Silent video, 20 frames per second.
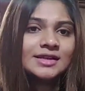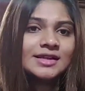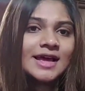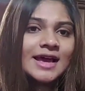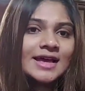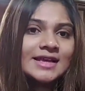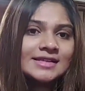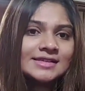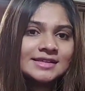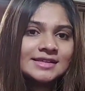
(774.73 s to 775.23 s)
it
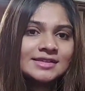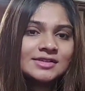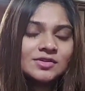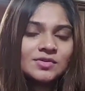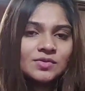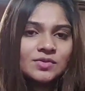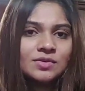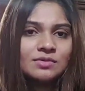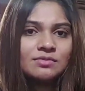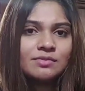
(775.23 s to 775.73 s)
has its
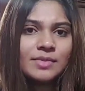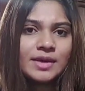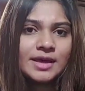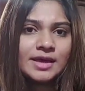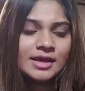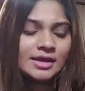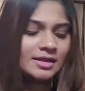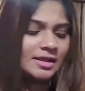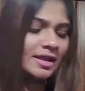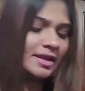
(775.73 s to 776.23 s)
own
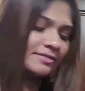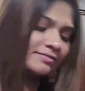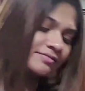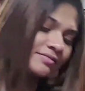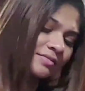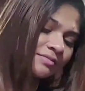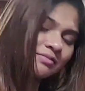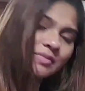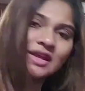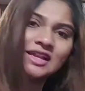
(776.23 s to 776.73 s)

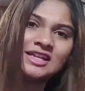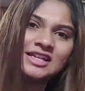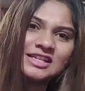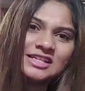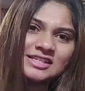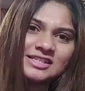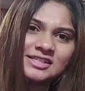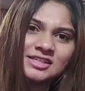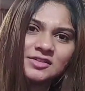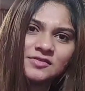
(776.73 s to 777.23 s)

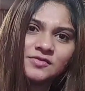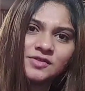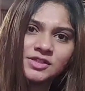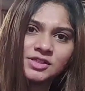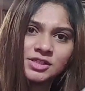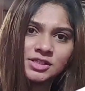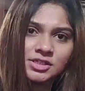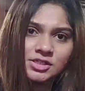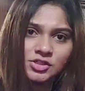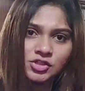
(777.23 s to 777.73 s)
bendy
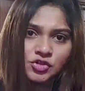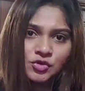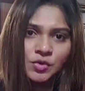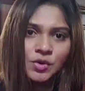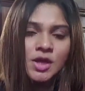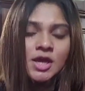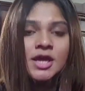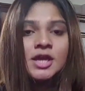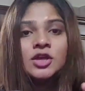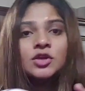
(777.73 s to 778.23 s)
surfaces,
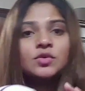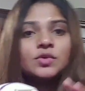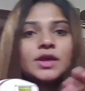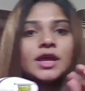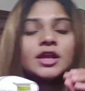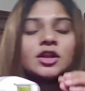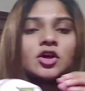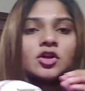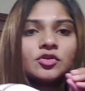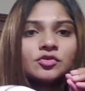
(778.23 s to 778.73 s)
so you
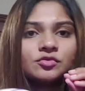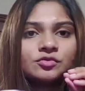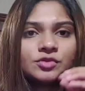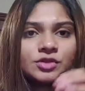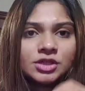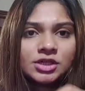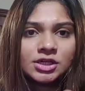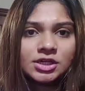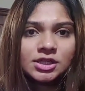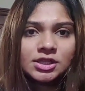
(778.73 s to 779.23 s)
cannot
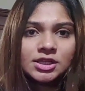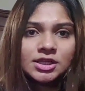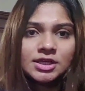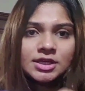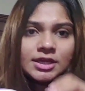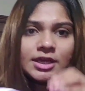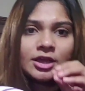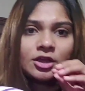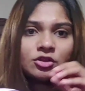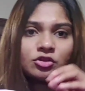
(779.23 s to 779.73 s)

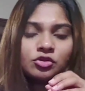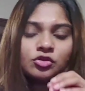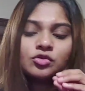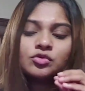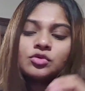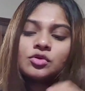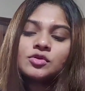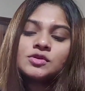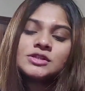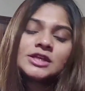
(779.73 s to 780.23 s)
really get
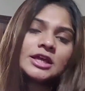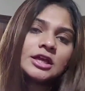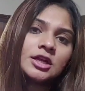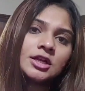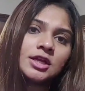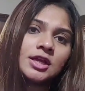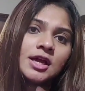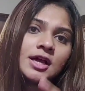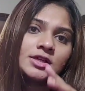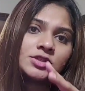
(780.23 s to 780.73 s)
to those
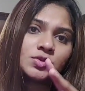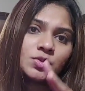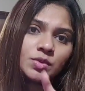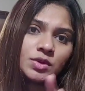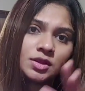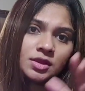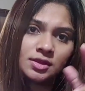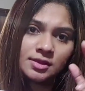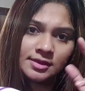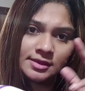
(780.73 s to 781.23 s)
areas
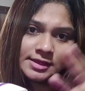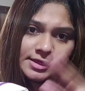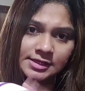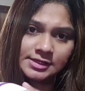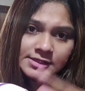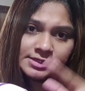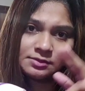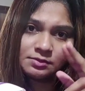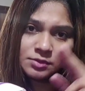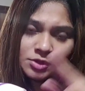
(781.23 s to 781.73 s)
with
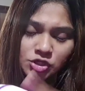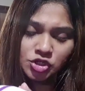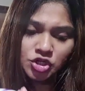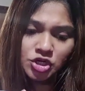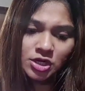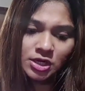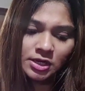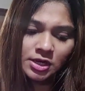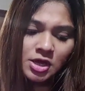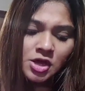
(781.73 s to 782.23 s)
this
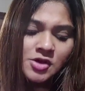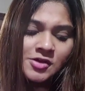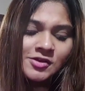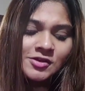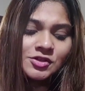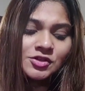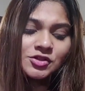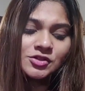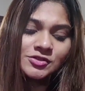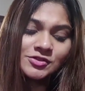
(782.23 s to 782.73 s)
machine.
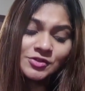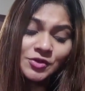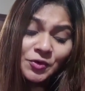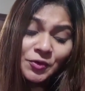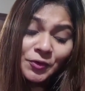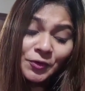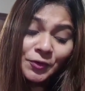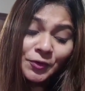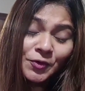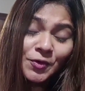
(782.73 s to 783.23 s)

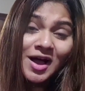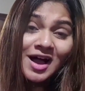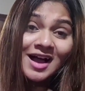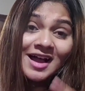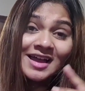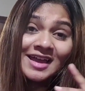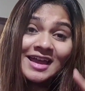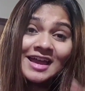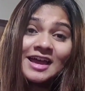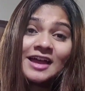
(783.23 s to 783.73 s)
So
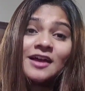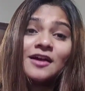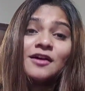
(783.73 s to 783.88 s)
I